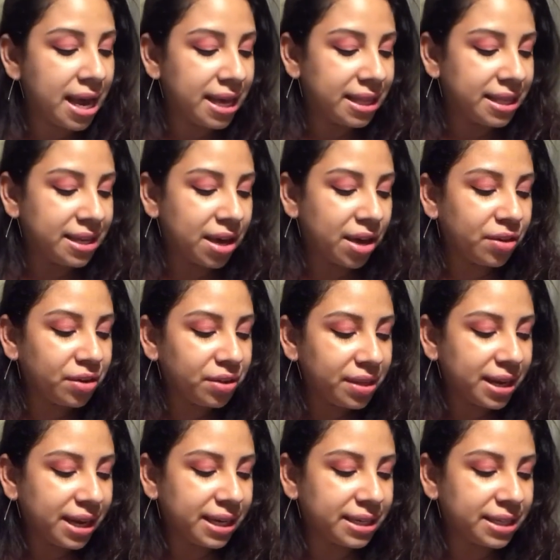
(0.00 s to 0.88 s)
The other
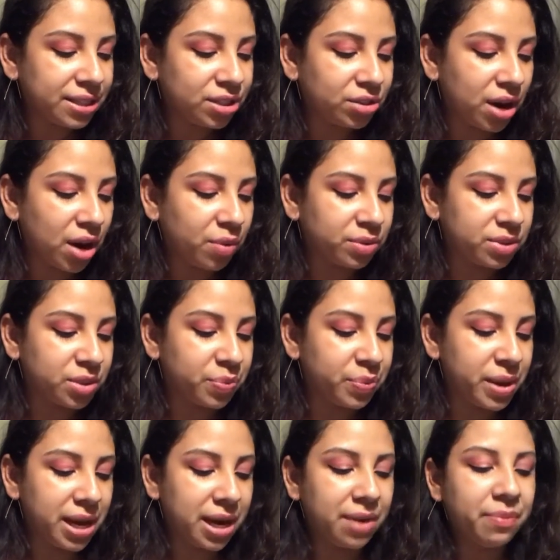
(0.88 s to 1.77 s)
thing I did try was the
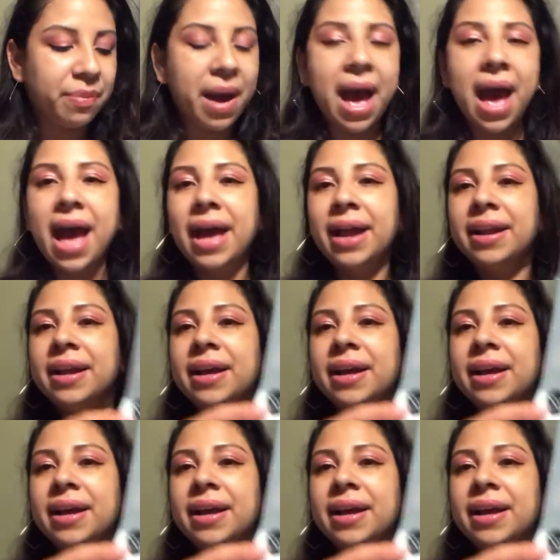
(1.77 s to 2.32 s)
peeling pad.